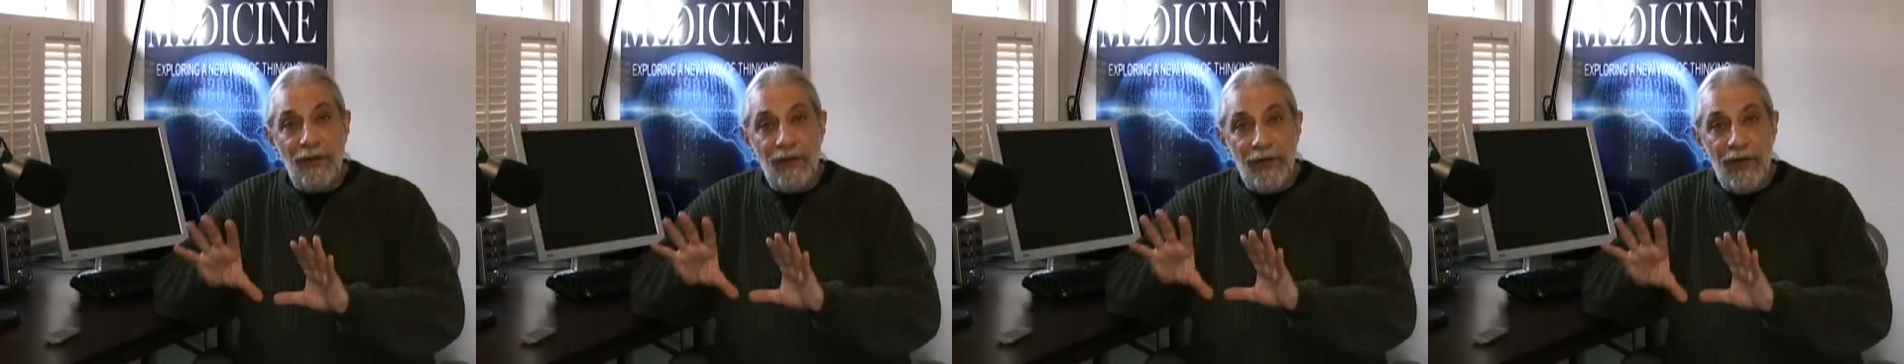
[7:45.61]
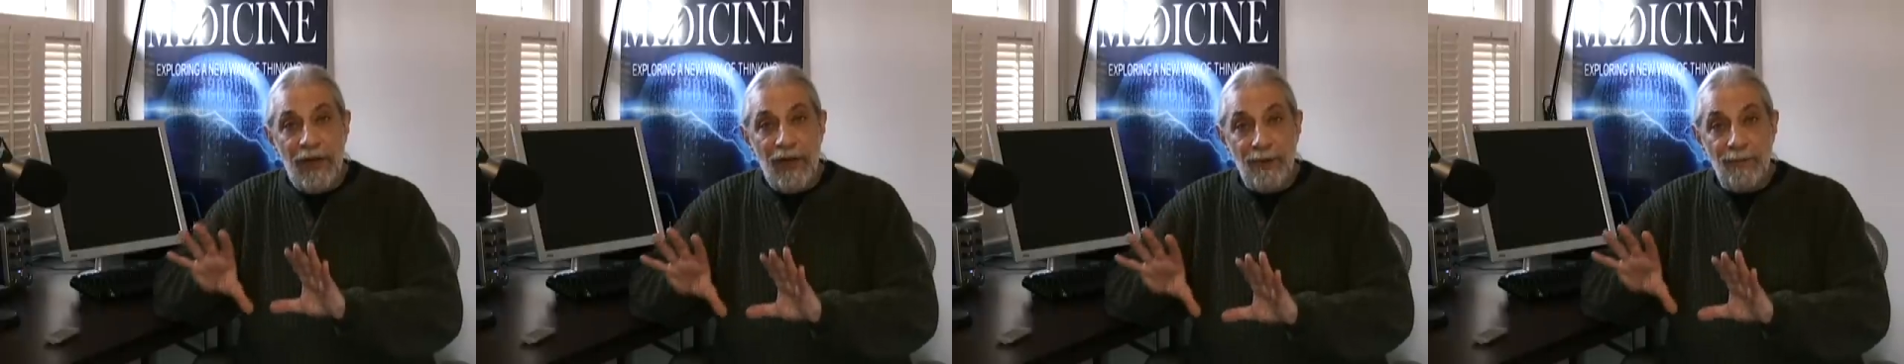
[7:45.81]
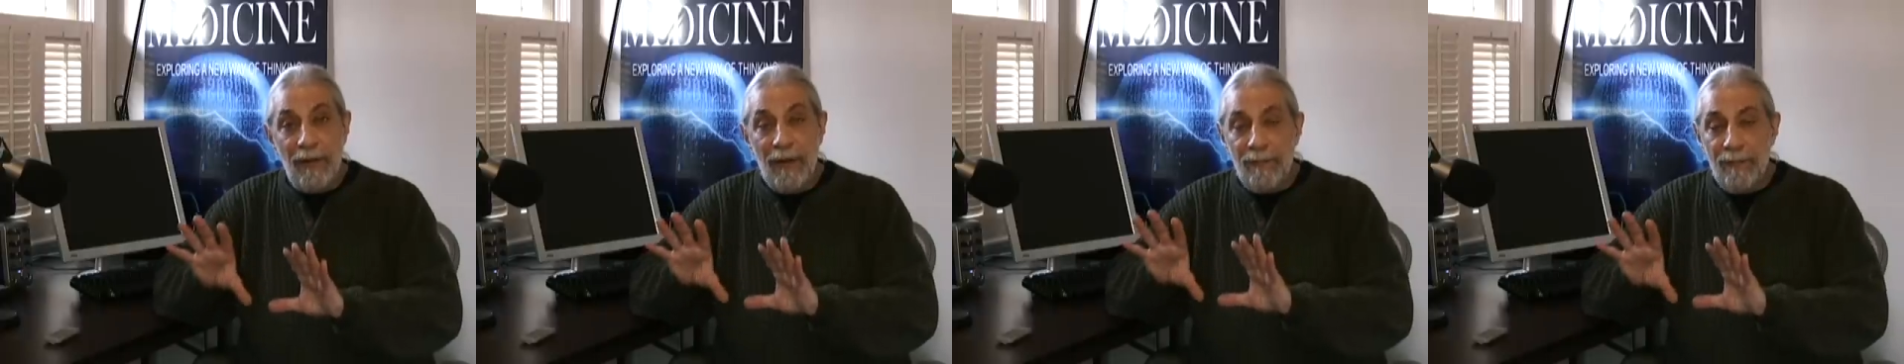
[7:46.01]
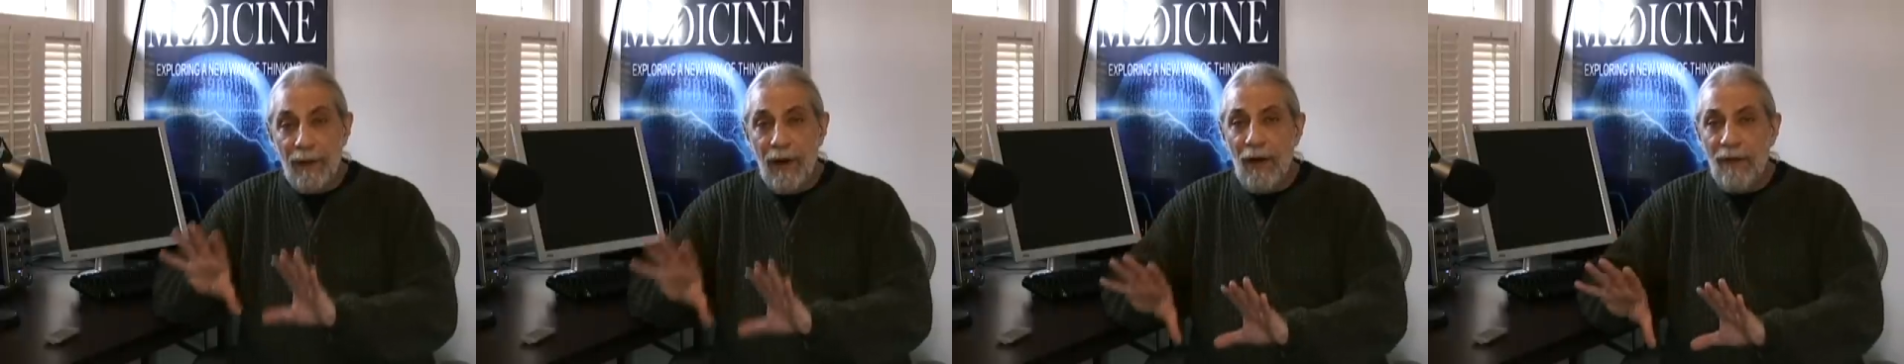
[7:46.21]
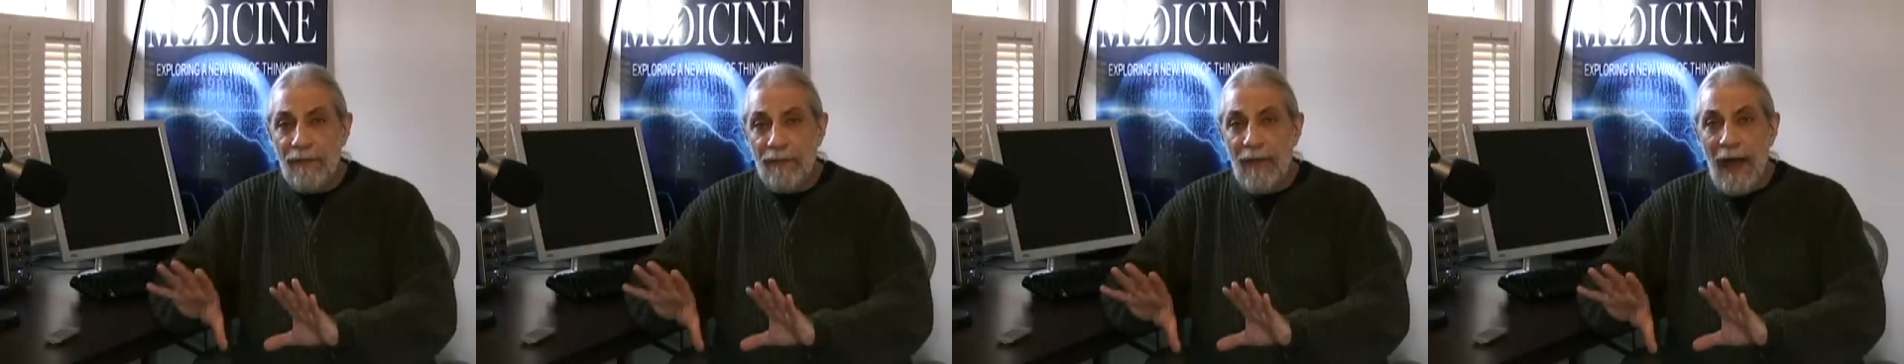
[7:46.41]
assessment
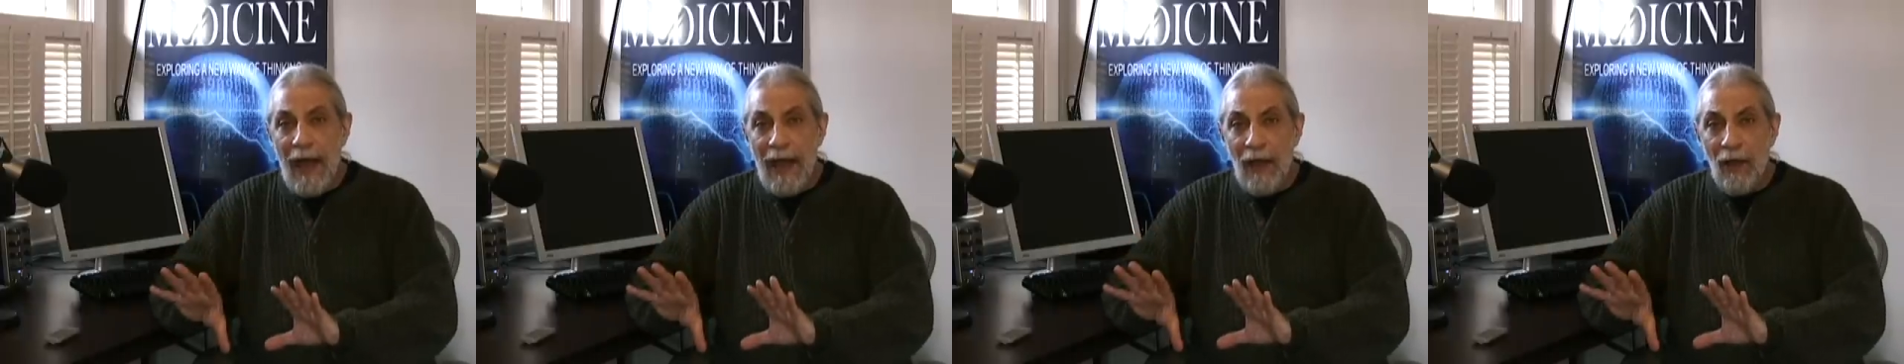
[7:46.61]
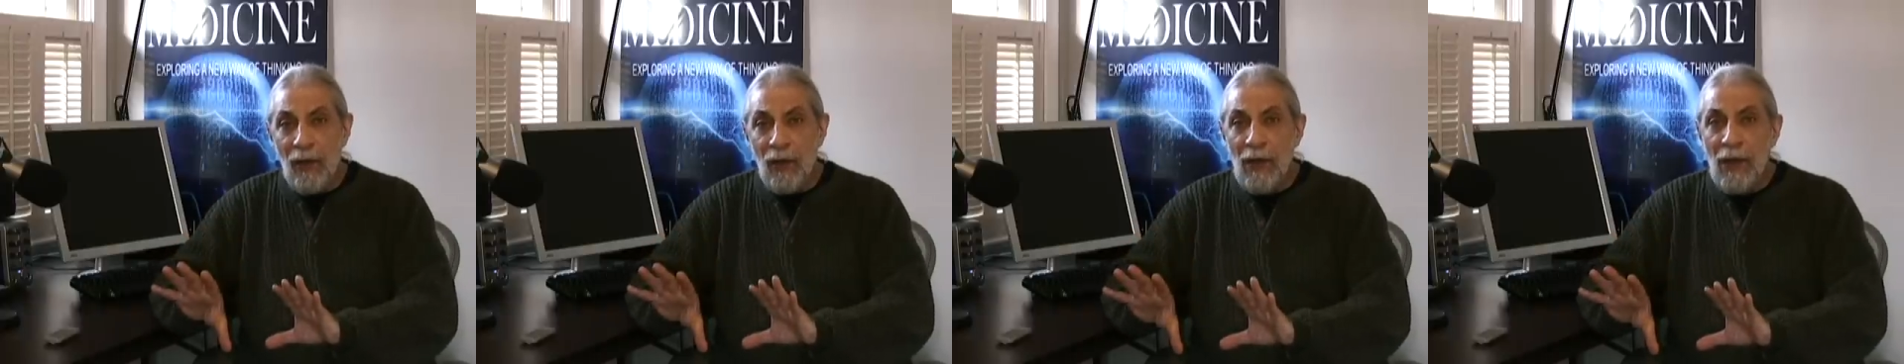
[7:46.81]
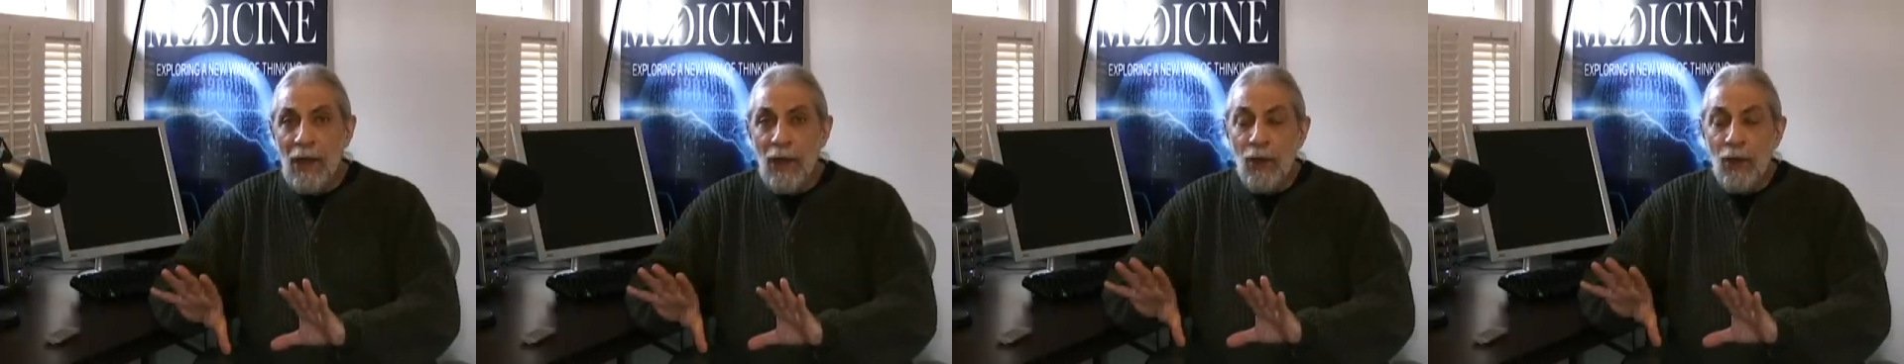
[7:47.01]
profile,